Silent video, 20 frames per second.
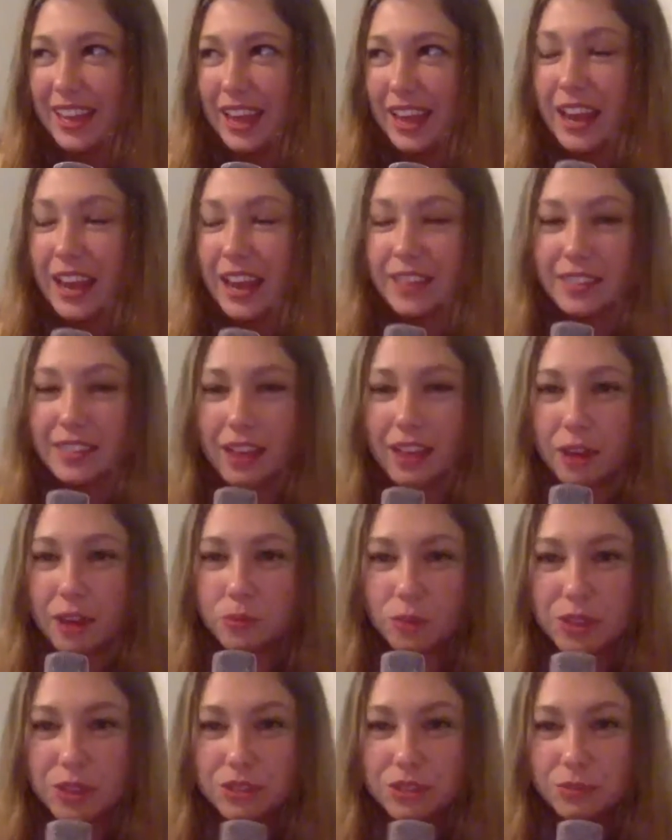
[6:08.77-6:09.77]
and
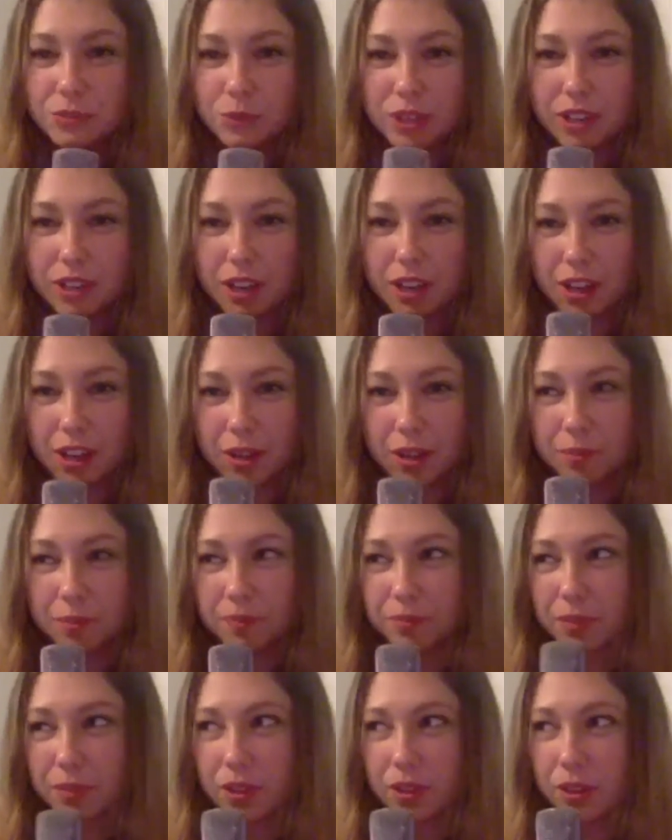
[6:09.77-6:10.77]
we
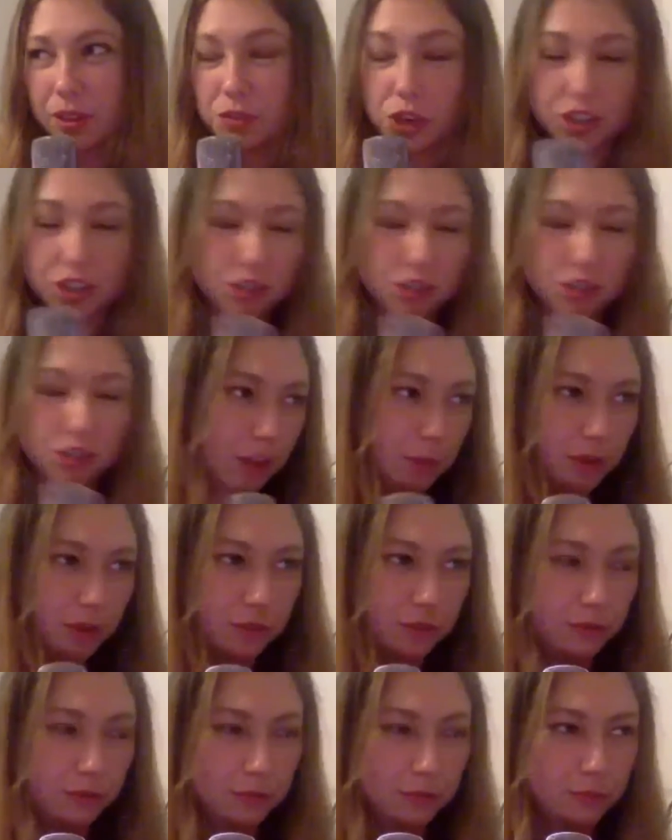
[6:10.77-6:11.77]
I've talked to a couple
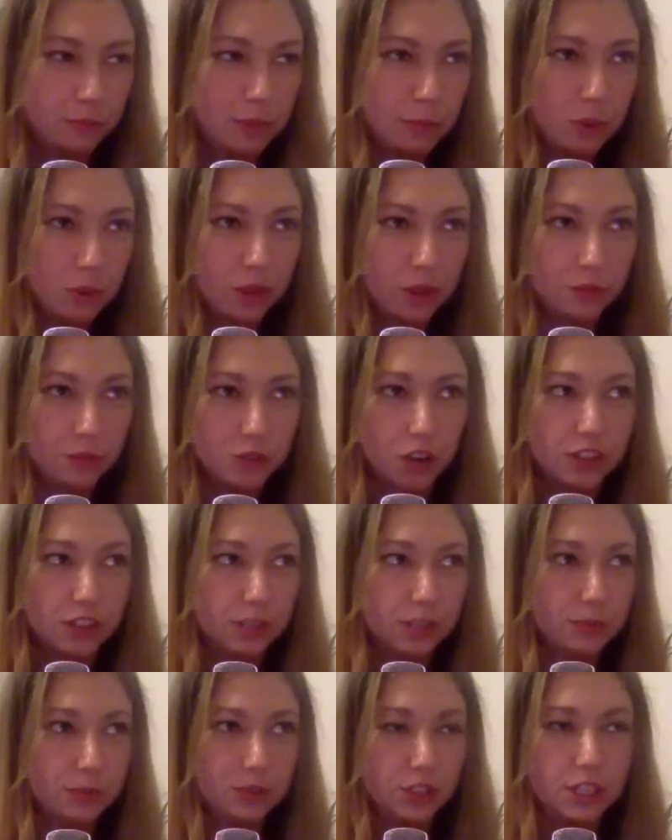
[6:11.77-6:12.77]
of people who have
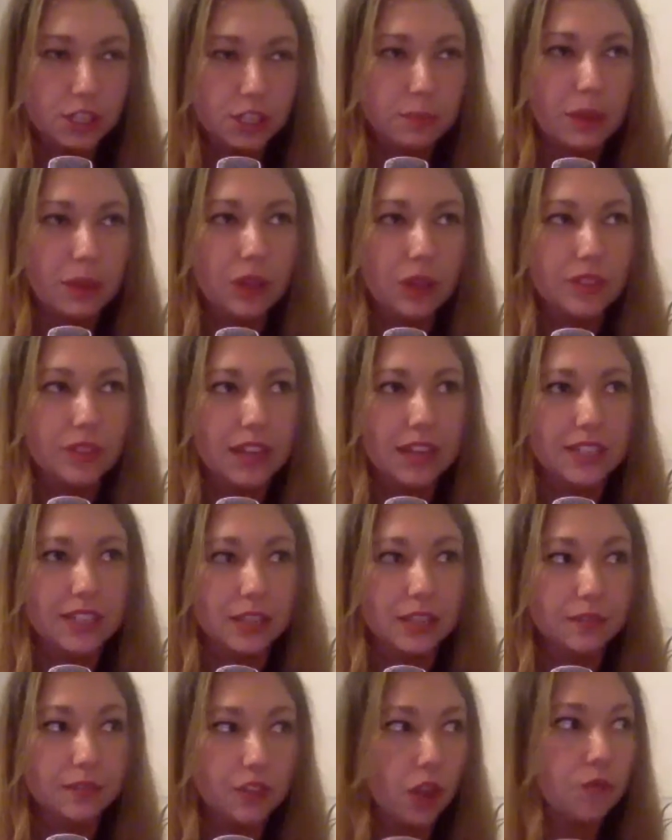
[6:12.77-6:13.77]
talked just about the
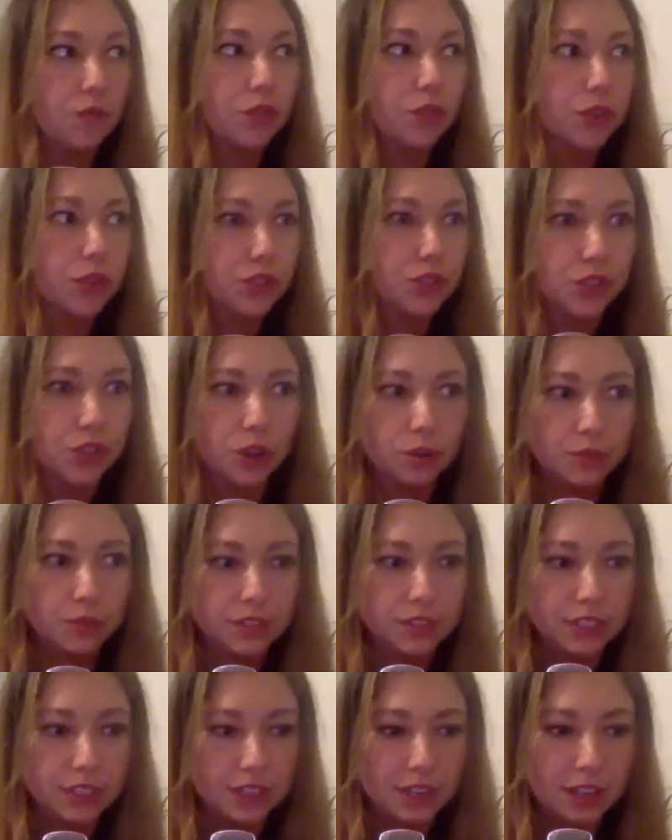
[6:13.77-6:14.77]
idea of comfort
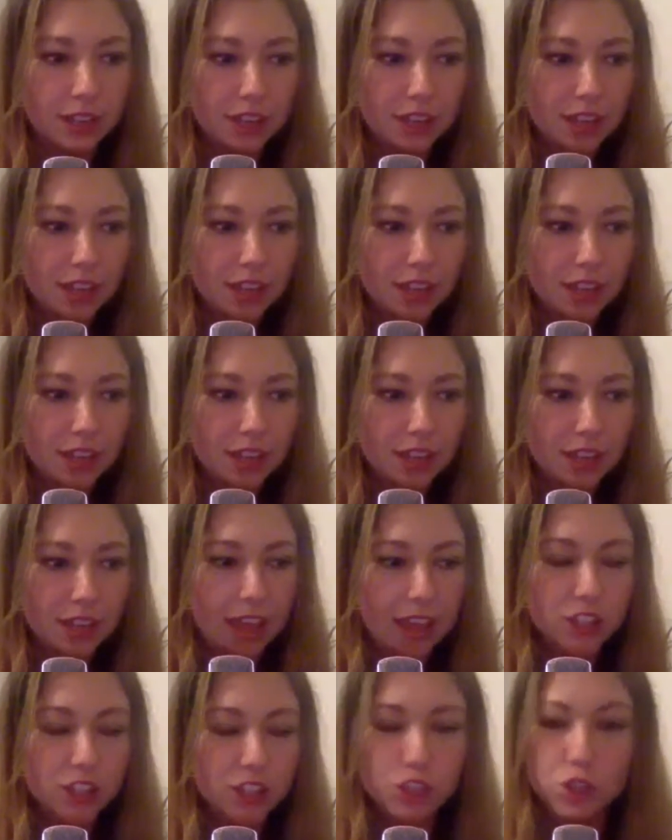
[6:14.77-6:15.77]
zones, and
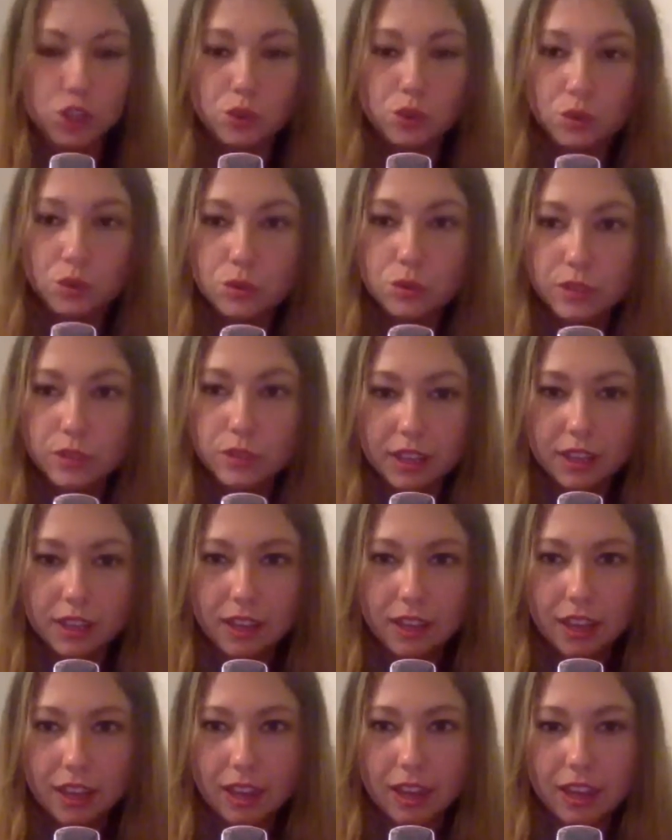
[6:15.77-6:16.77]
it's truly
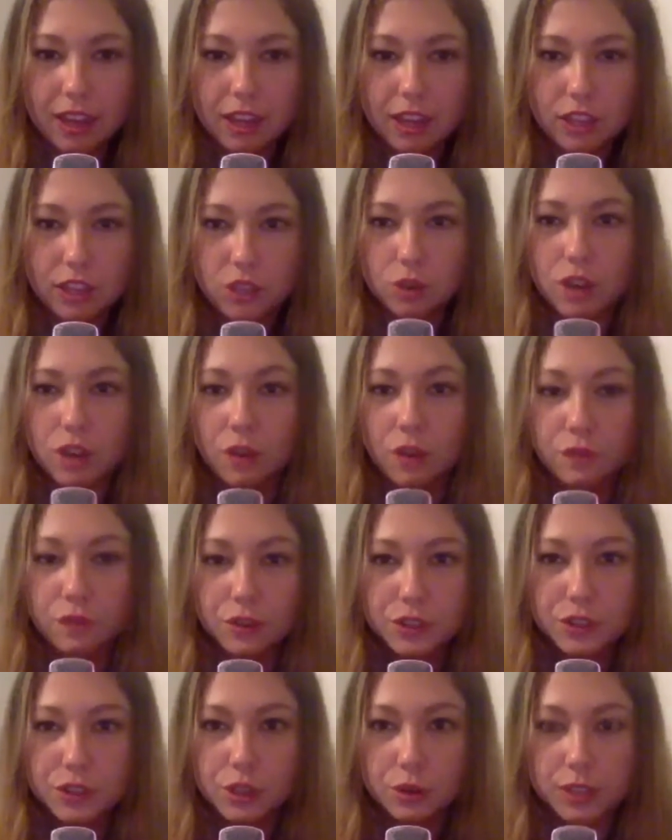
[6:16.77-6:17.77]
your
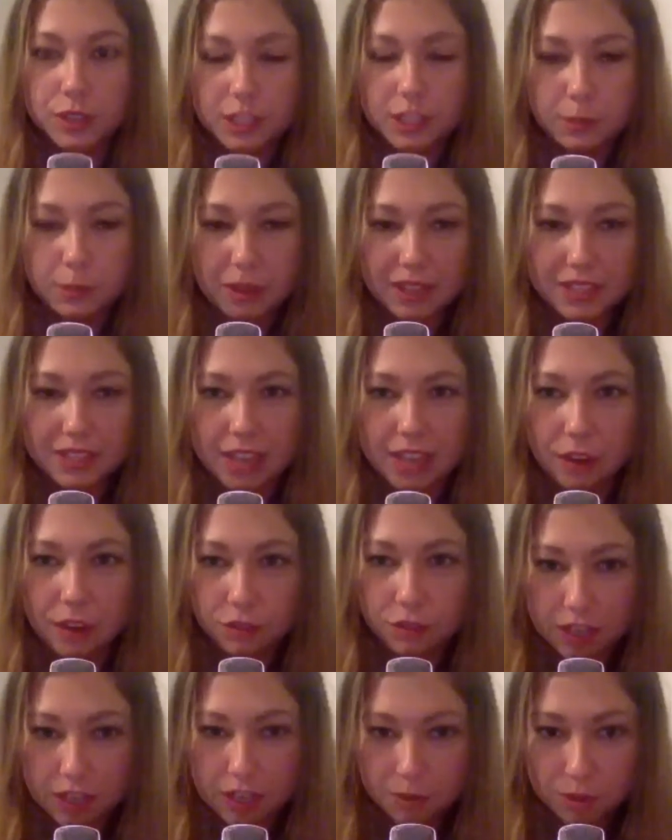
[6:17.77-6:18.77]
comfort zone expands
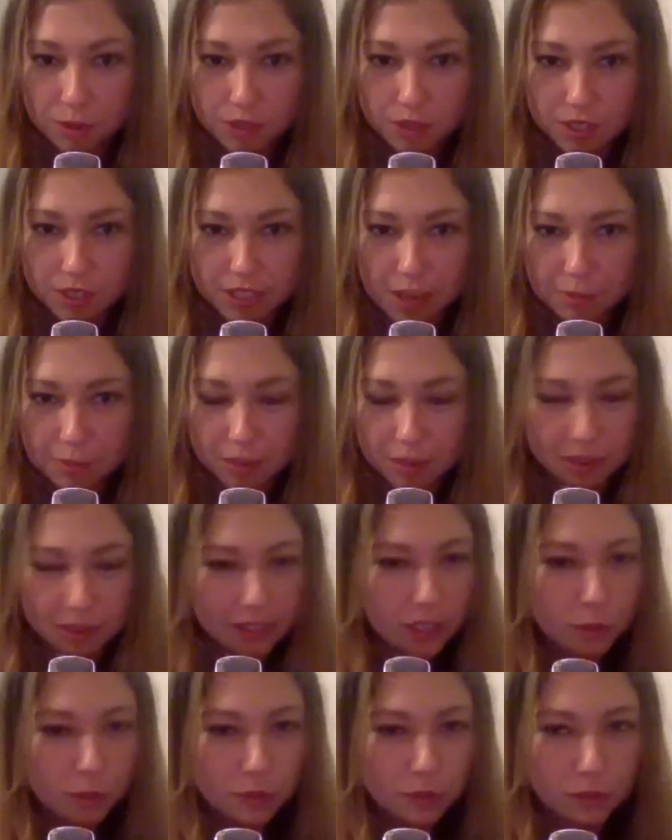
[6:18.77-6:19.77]
every time you step a
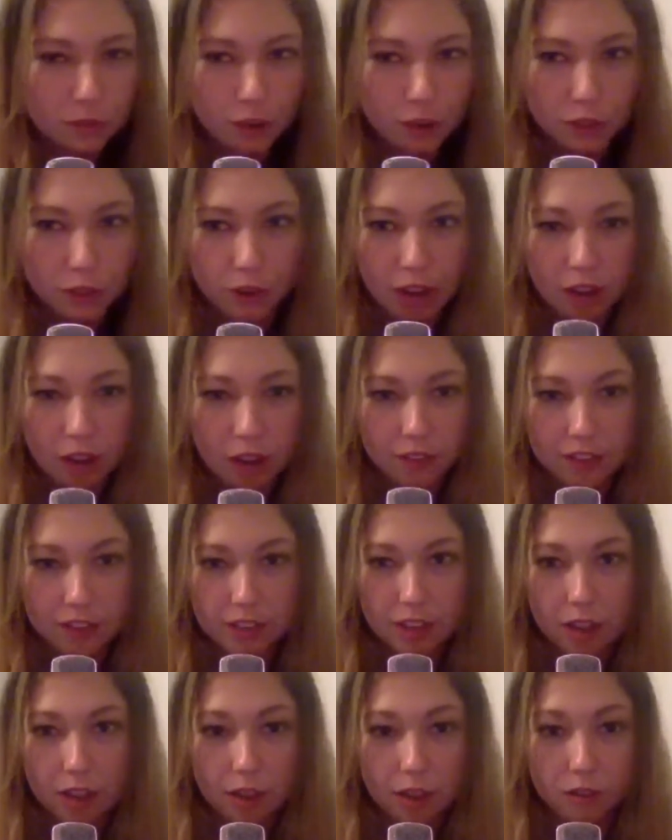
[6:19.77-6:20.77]
little bit farther out, and
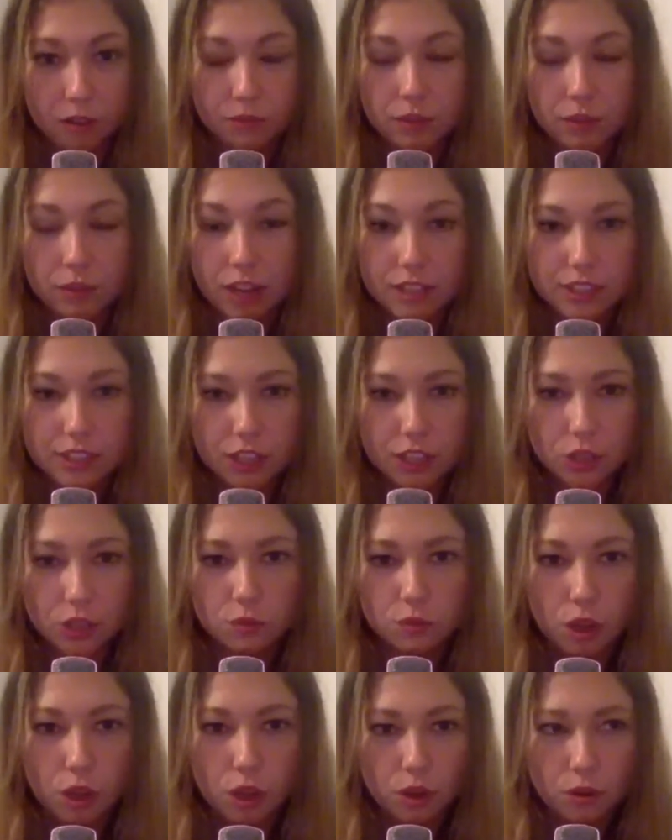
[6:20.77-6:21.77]
then next thing you
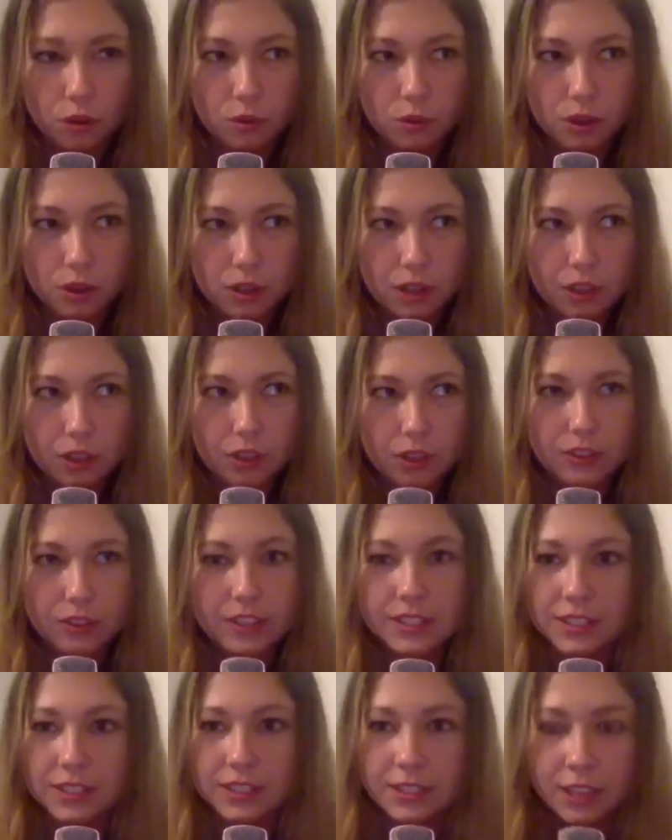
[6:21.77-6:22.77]
know, the
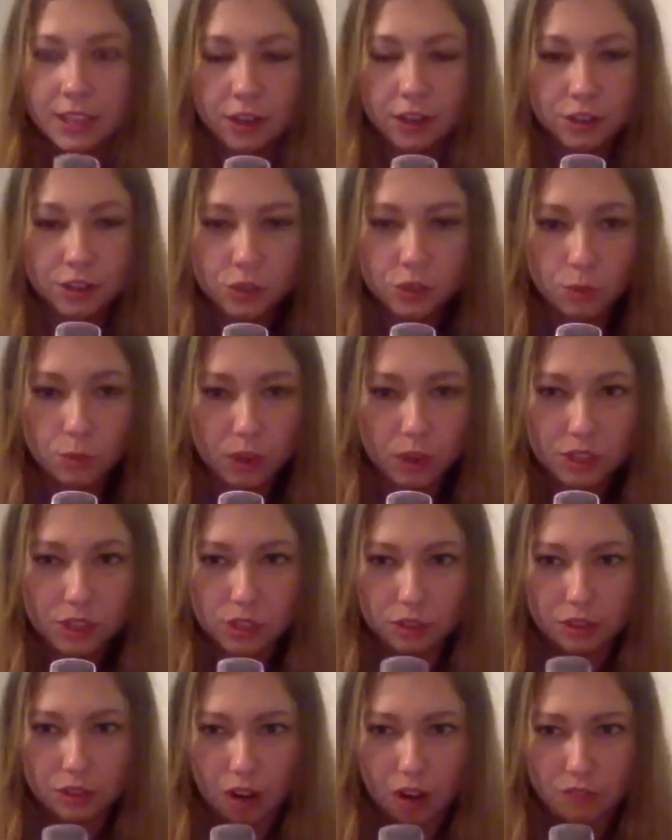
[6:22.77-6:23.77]
things that scared you once
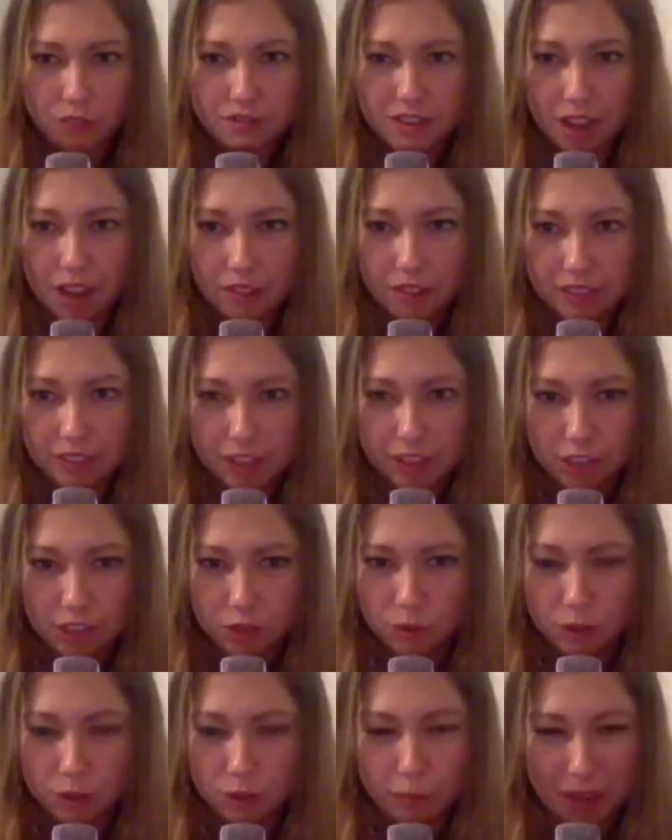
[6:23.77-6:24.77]
are nothing, and you
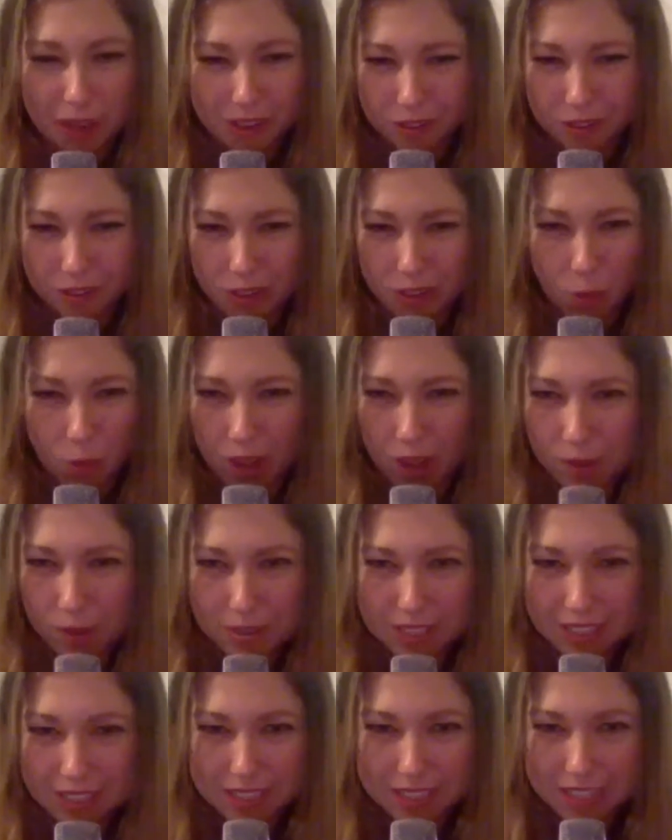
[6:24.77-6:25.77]
look back and you're like, why
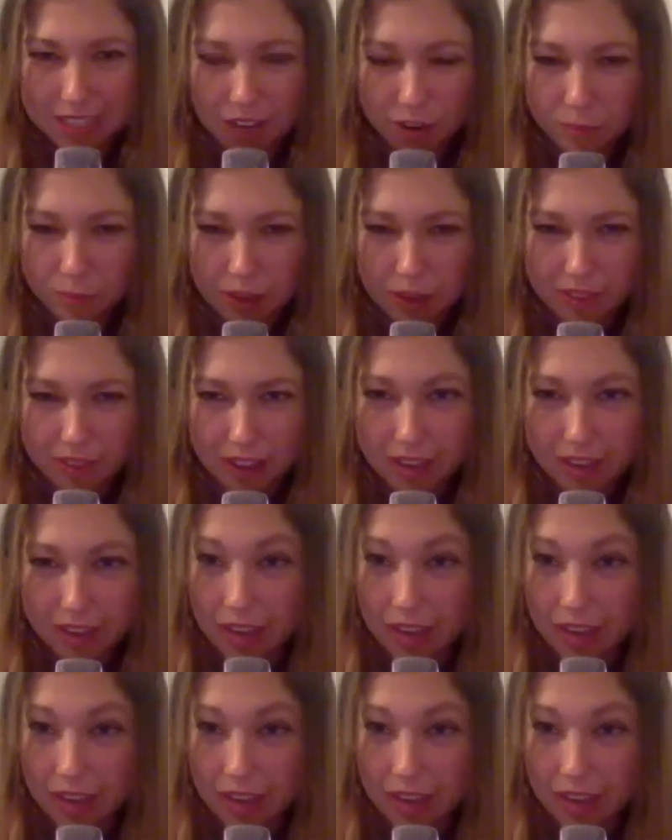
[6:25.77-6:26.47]
was I scared by that?